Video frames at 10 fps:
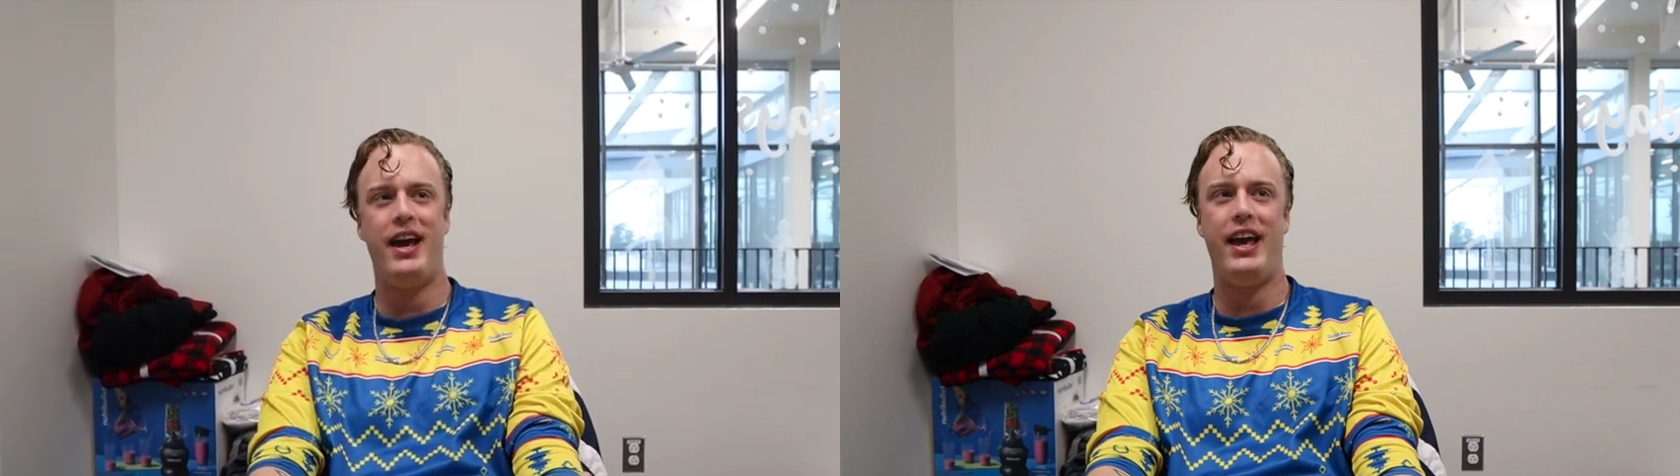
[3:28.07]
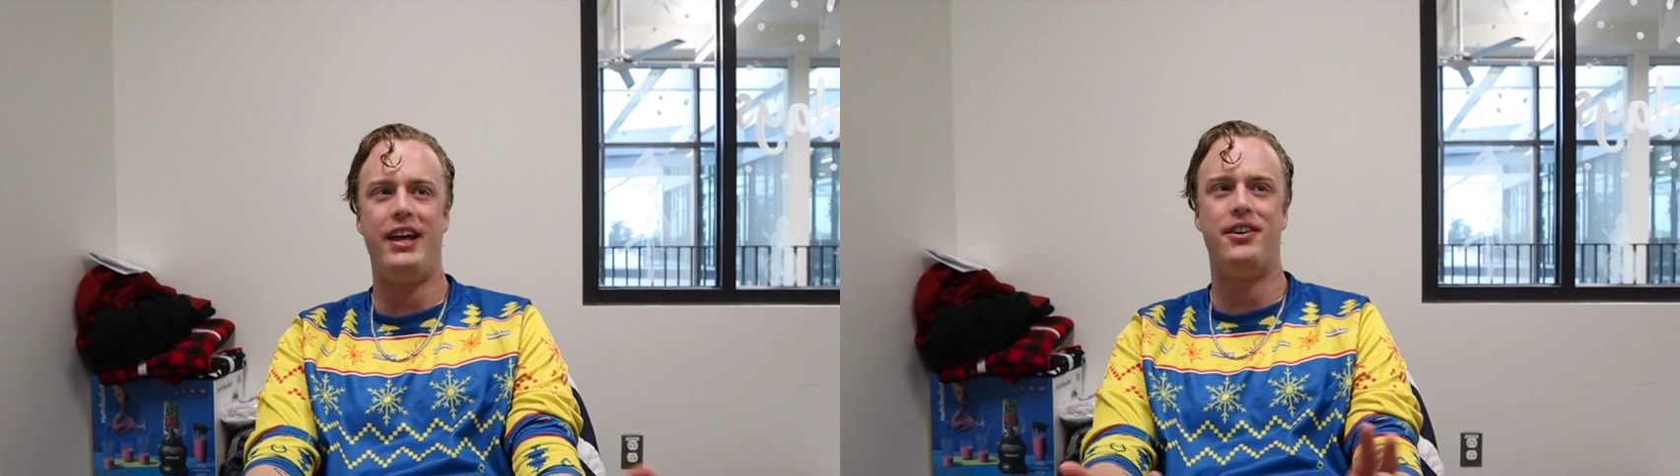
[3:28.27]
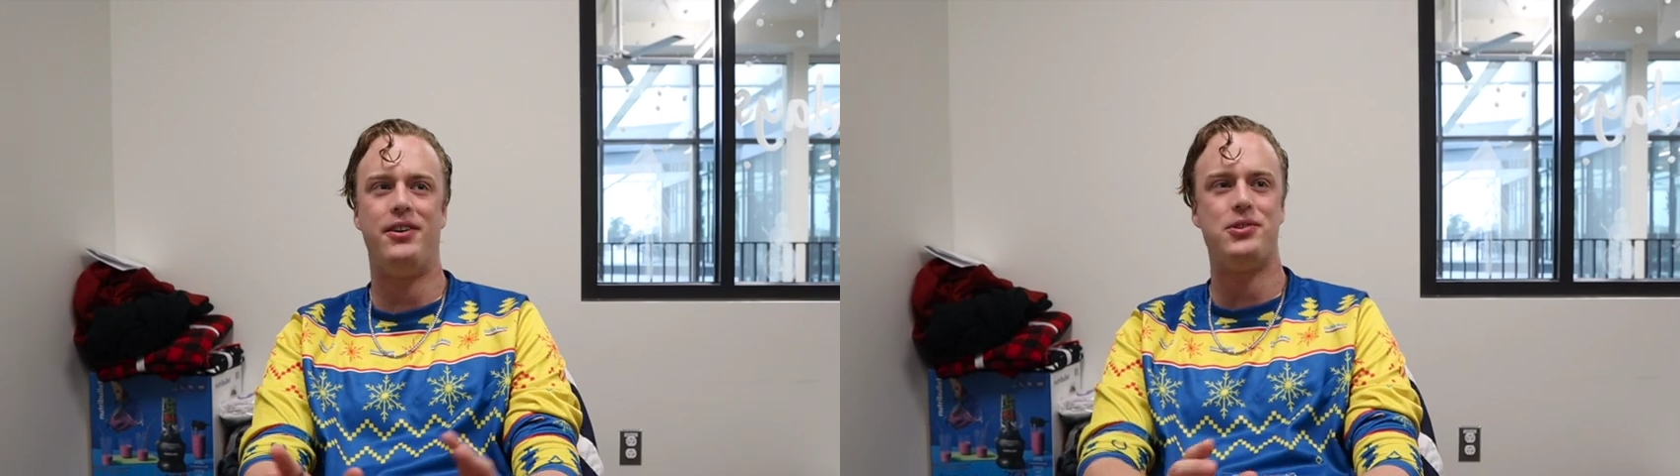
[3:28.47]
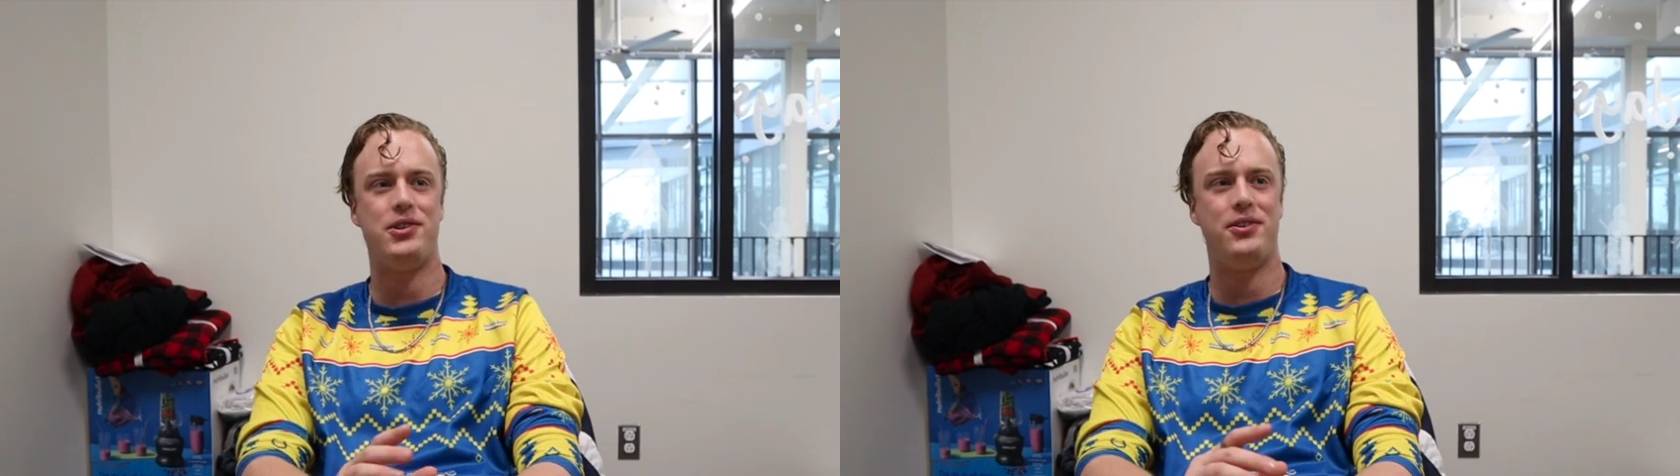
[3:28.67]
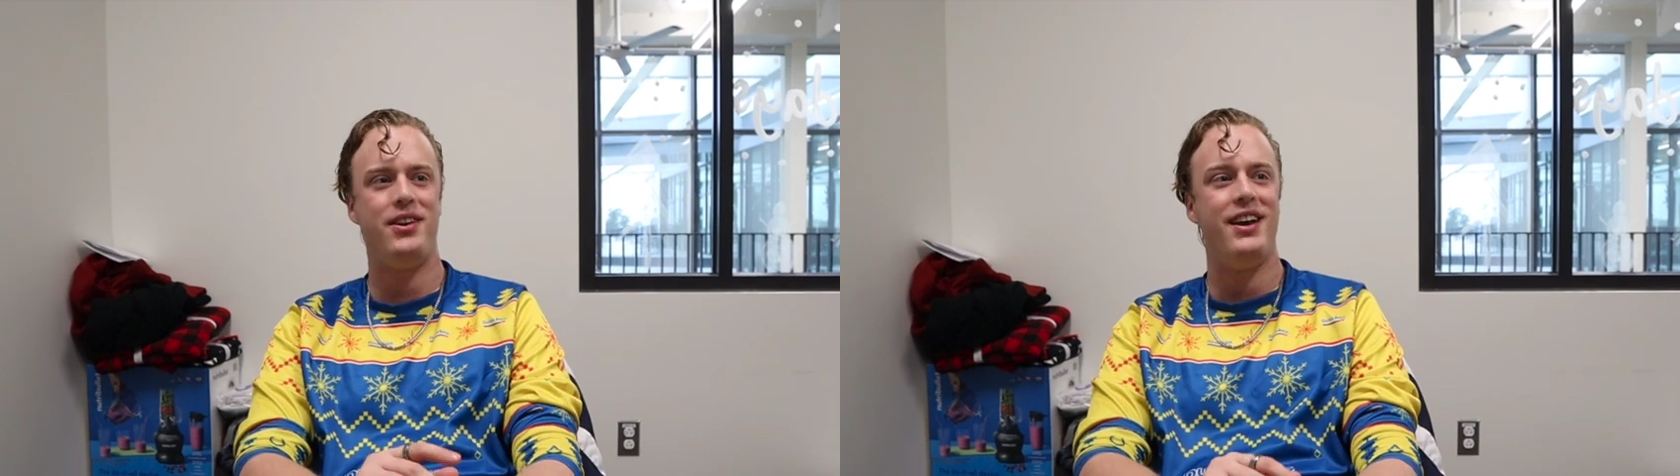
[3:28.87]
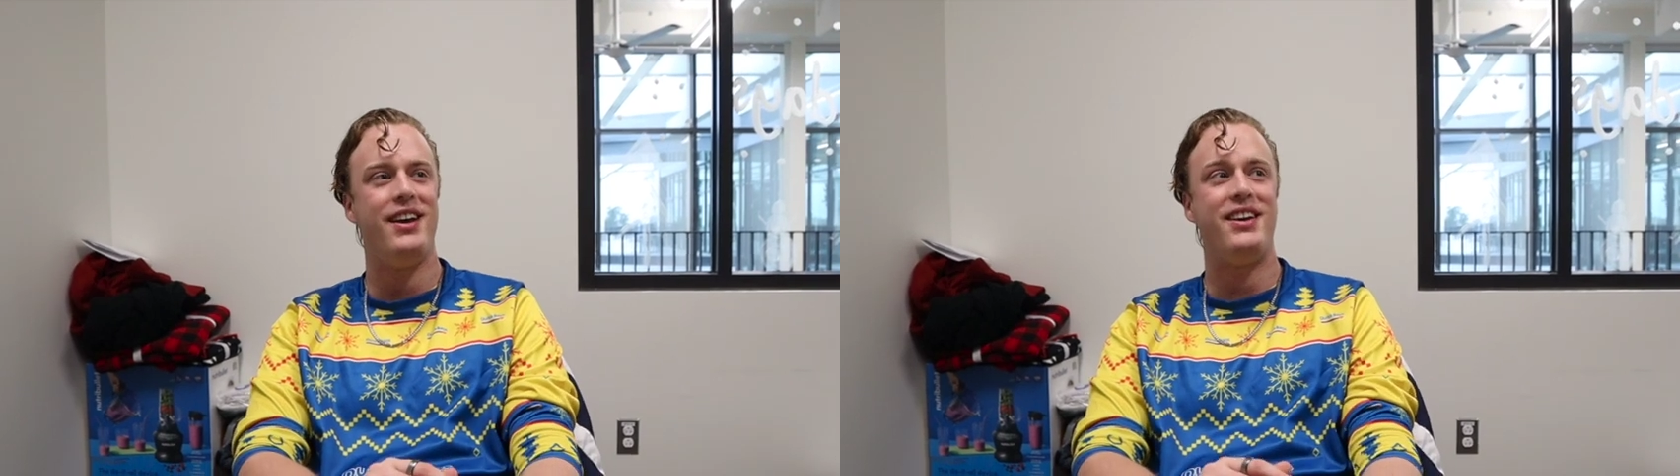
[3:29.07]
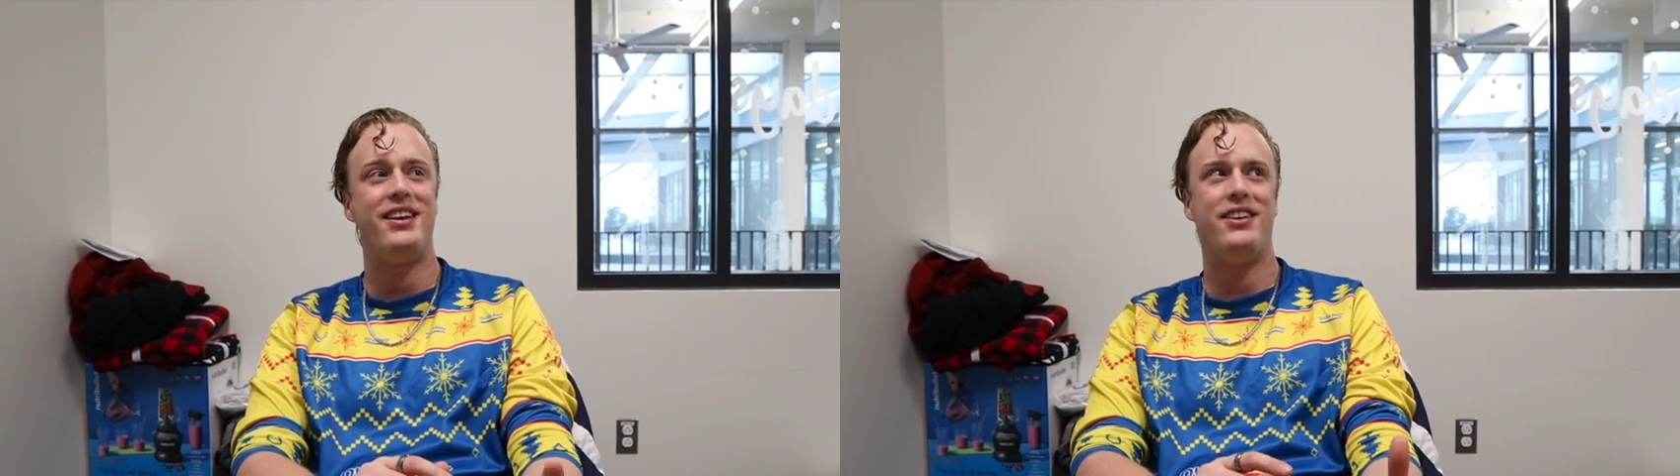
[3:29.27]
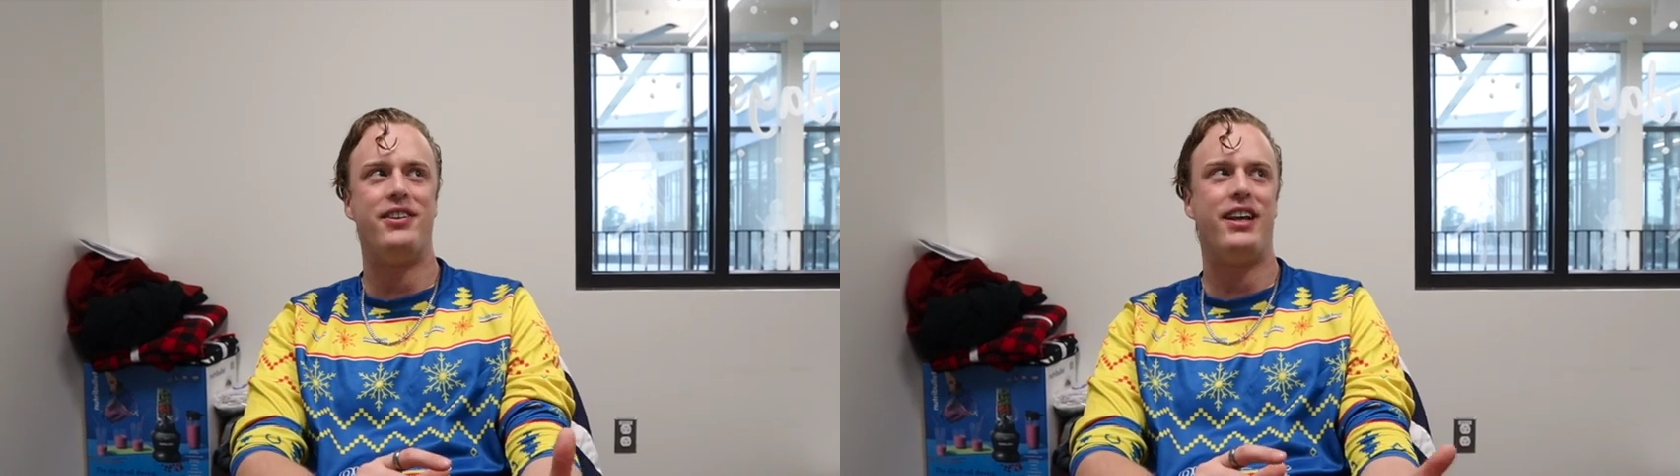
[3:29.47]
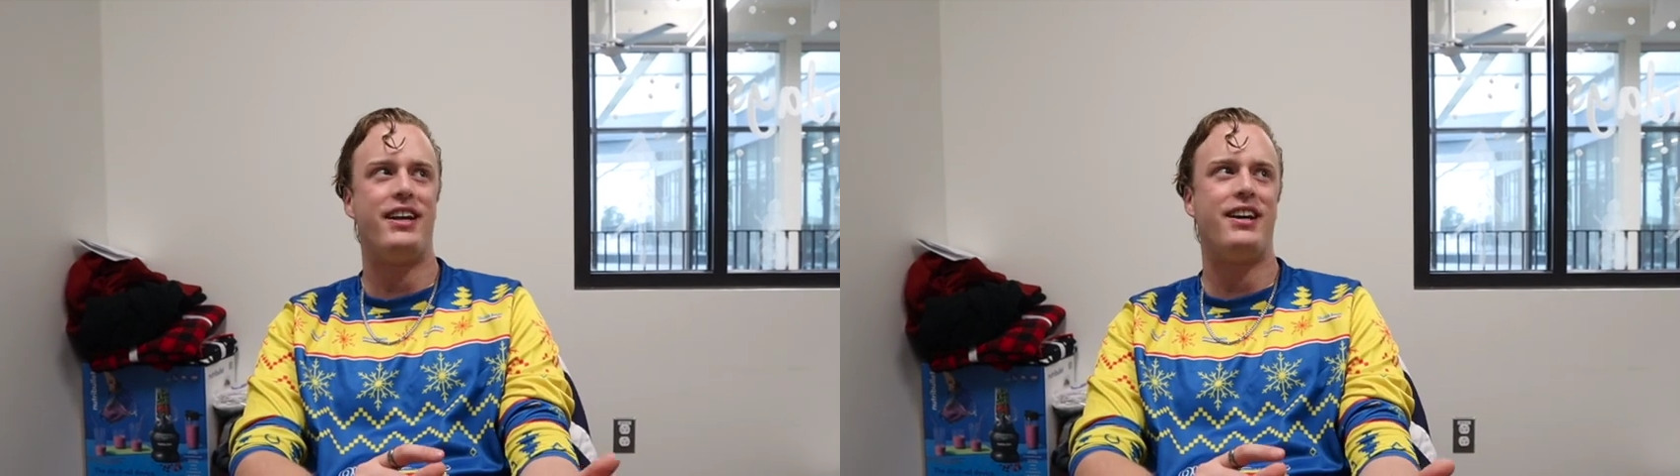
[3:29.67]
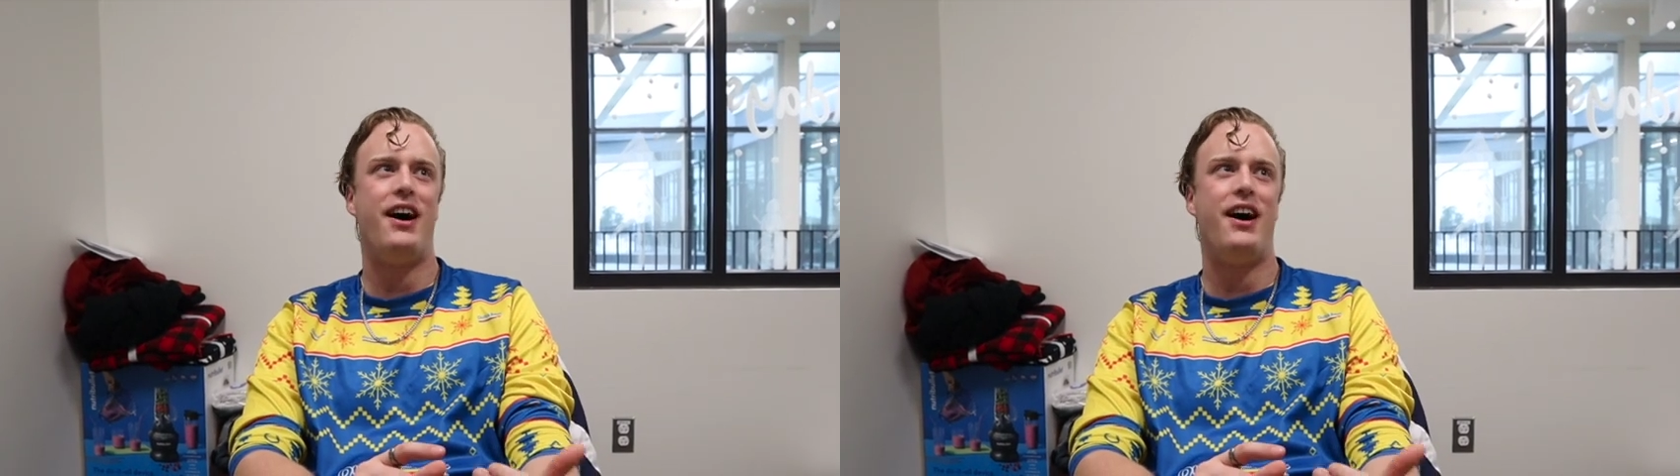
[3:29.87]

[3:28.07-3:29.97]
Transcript: And also, you're like